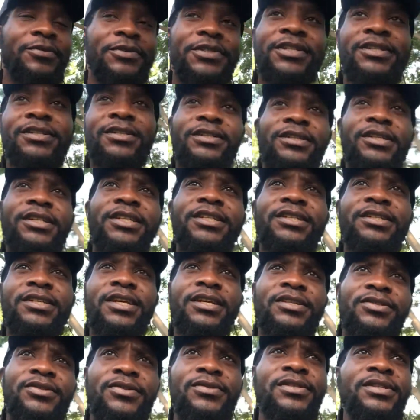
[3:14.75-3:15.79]
he
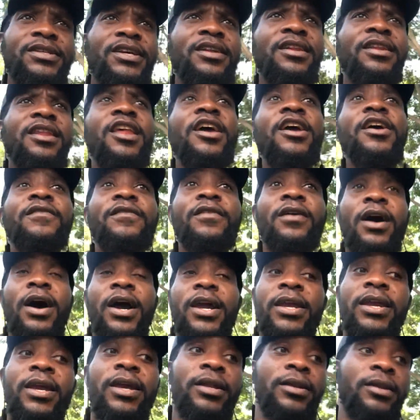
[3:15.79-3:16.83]
tends to say, "Never
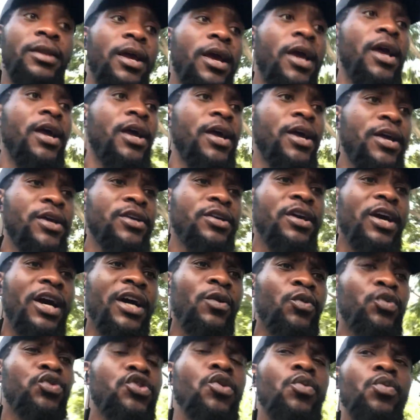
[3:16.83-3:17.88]
again."
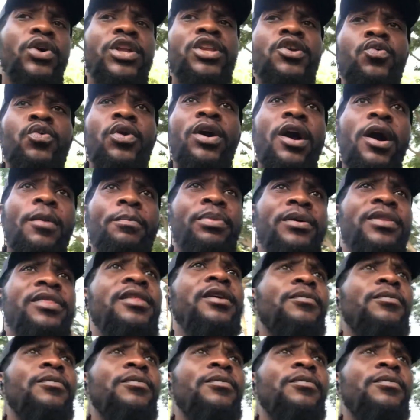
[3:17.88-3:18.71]
So when you wake up in the